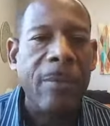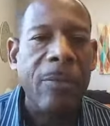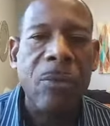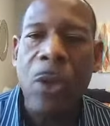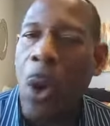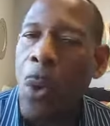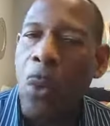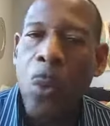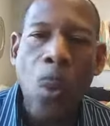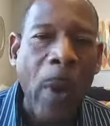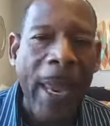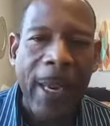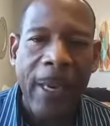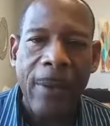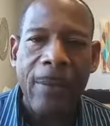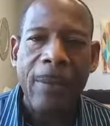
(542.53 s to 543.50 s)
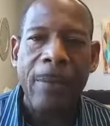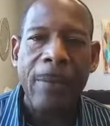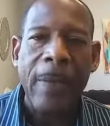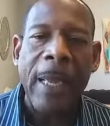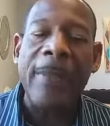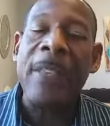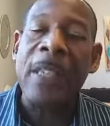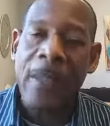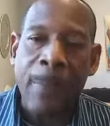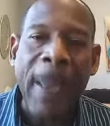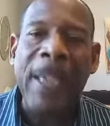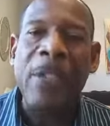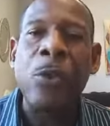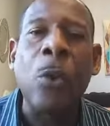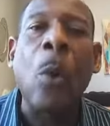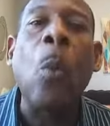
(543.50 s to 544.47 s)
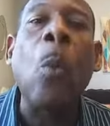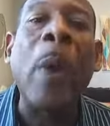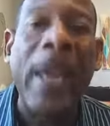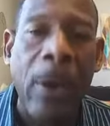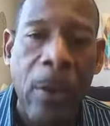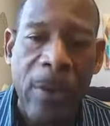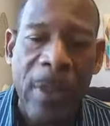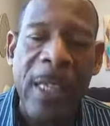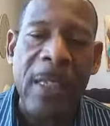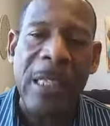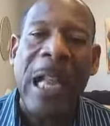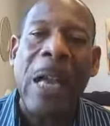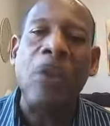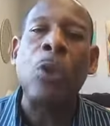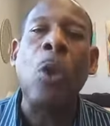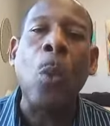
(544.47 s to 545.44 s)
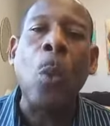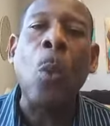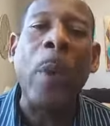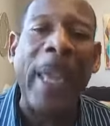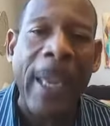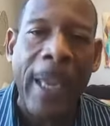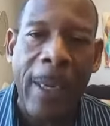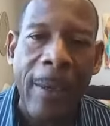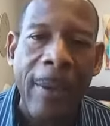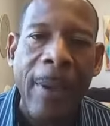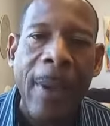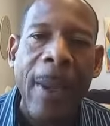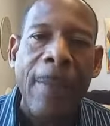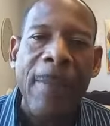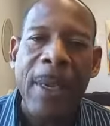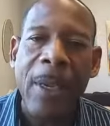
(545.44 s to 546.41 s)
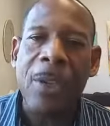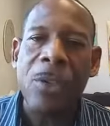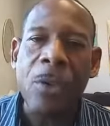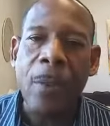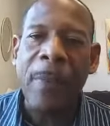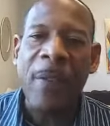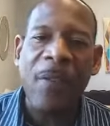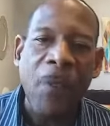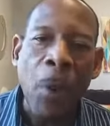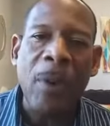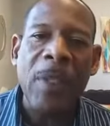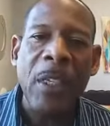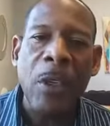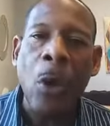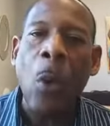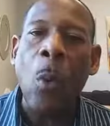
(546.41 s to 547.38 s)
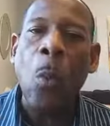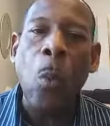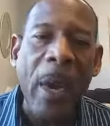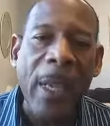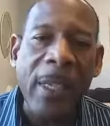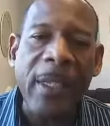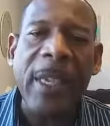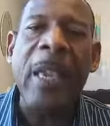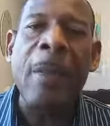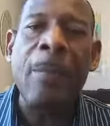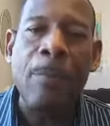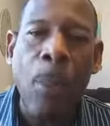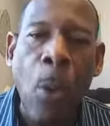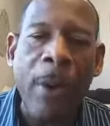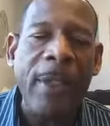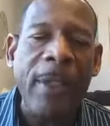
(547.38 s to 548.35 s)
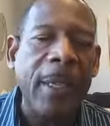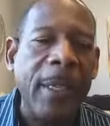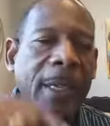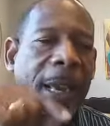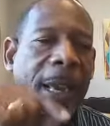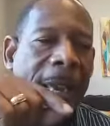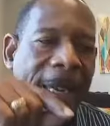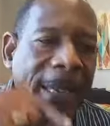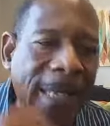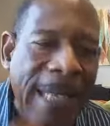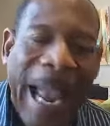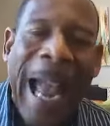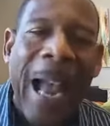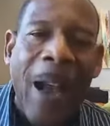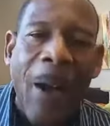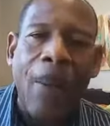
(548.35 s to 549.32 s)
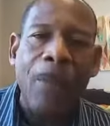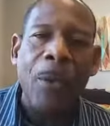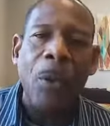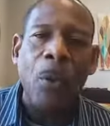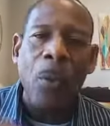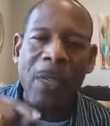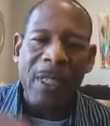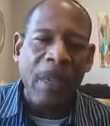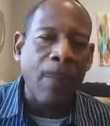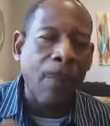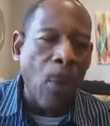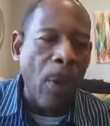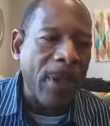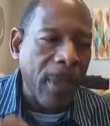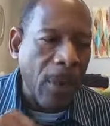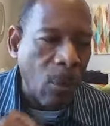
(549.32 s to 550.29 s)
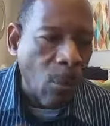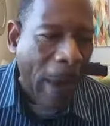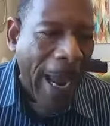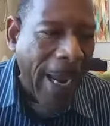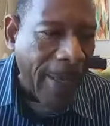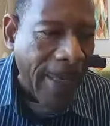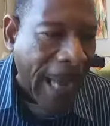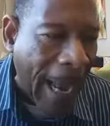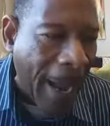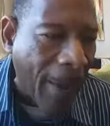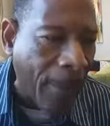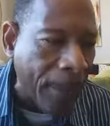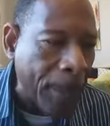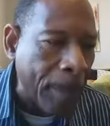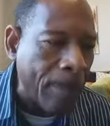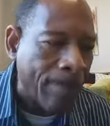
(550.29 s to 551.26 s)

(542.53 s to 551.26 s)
Don't wait. And this makes you a winner. This is how you'll win, because you'll be focusing on what's important now, what's important right now.